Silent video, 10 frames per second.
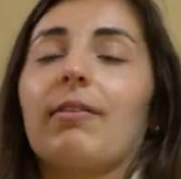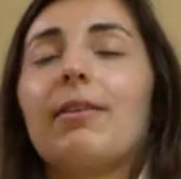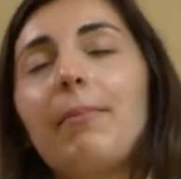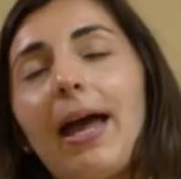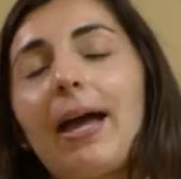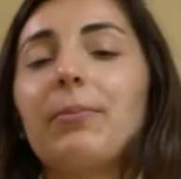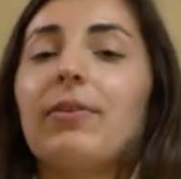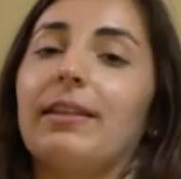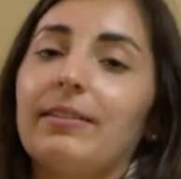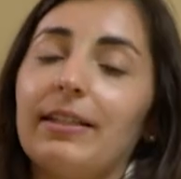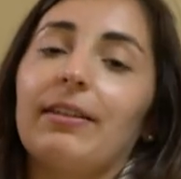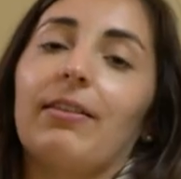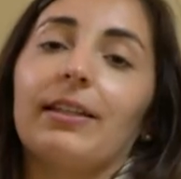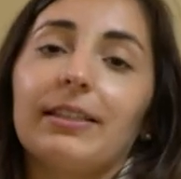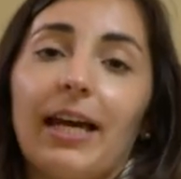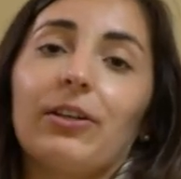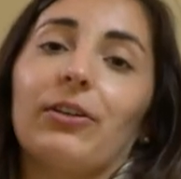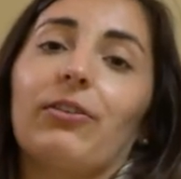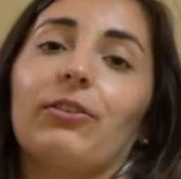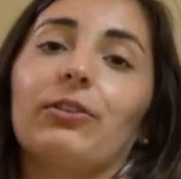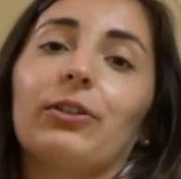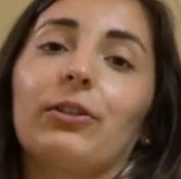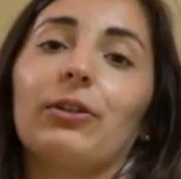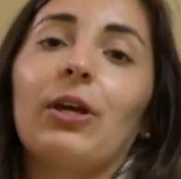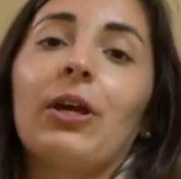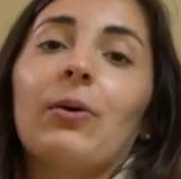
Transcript: the maps, the deeds, the letters, to learn